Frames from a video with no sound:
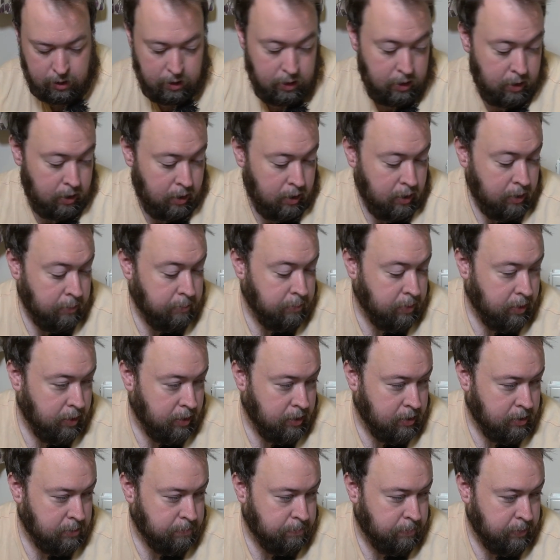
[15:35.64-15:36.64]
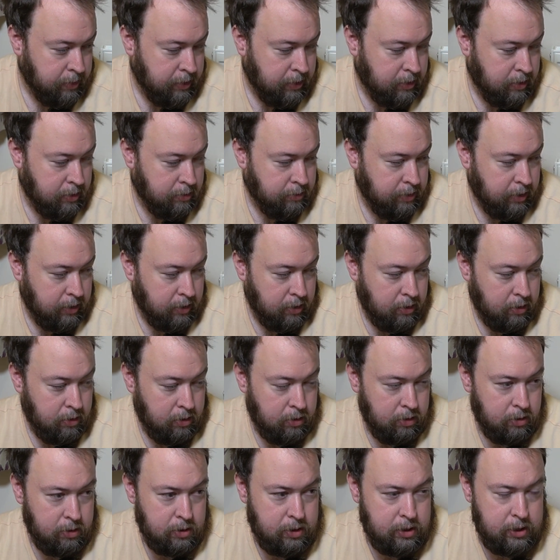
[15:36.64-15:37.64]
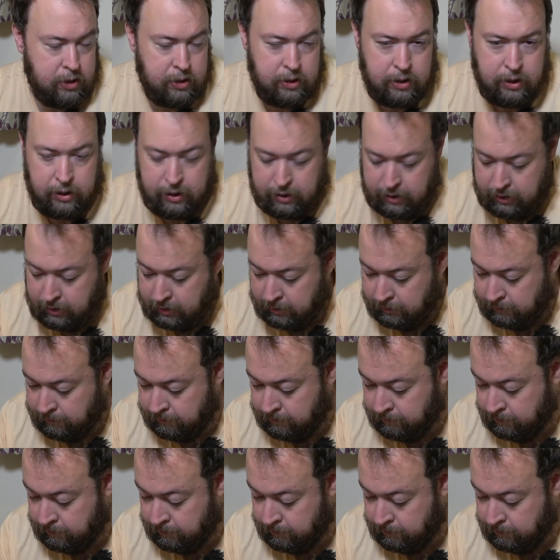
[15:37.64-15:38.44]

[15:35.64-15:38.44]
I'm going to be doing a lot in here,